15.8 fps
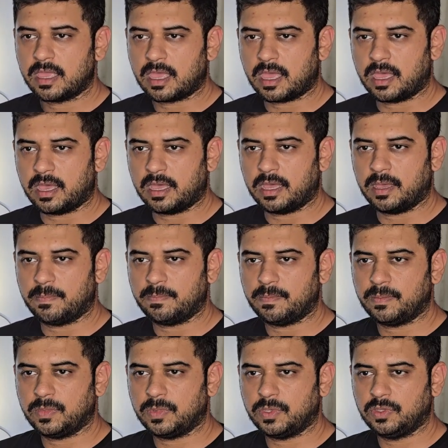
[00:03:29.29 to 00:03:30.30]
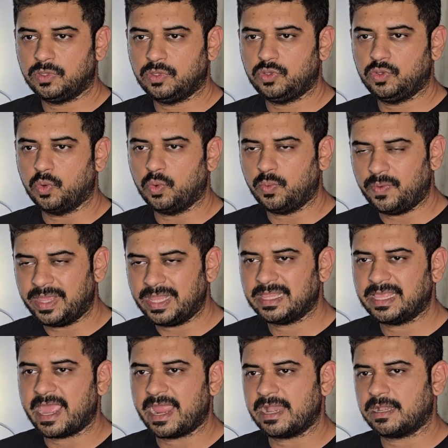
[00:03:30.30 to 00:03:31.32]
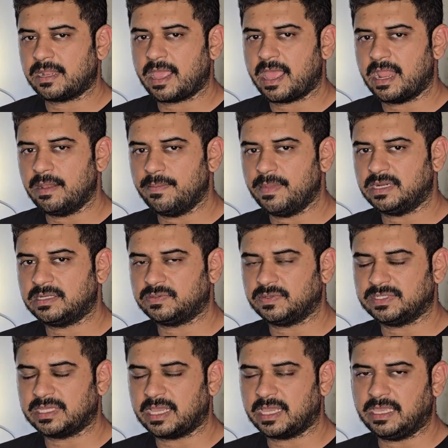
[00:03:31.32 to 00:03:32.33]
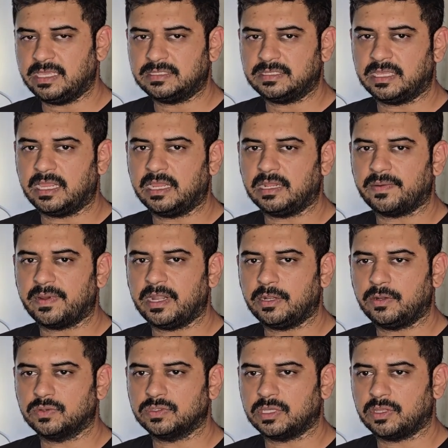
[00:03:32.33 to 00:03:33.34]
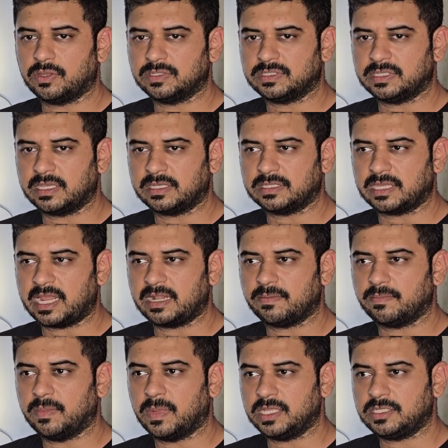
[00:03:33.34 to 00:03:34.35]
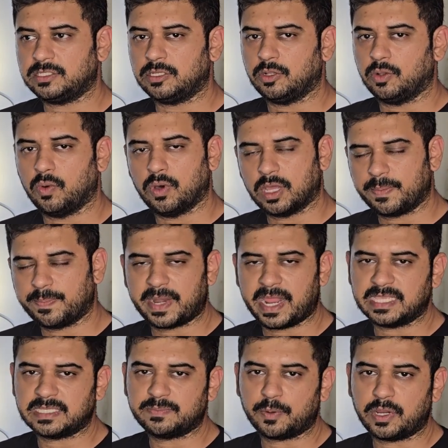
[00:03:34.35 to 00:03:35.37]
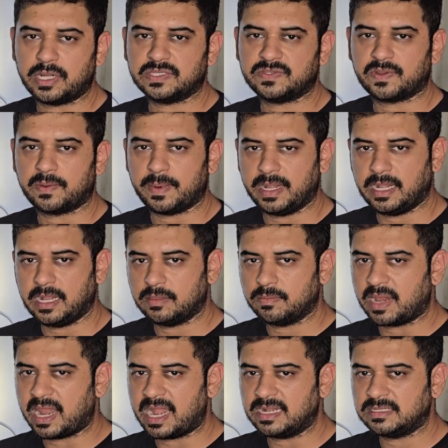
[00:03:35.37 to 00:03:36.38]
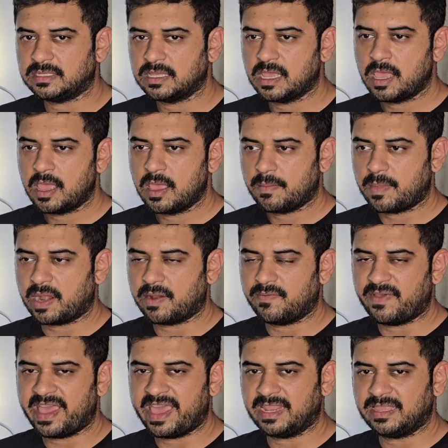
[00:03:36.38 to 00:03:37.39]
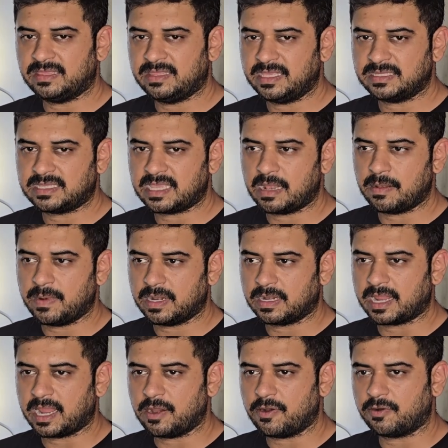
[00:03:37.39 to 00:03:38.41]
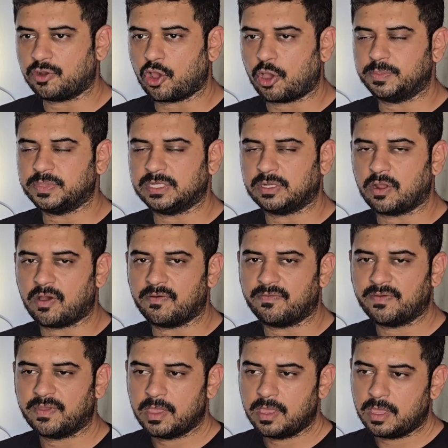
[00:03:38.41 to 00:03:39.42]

uh, you will get helmets which are ECE 22.06 at much lower price points from Indian brands. But where this helmet kind of tops it off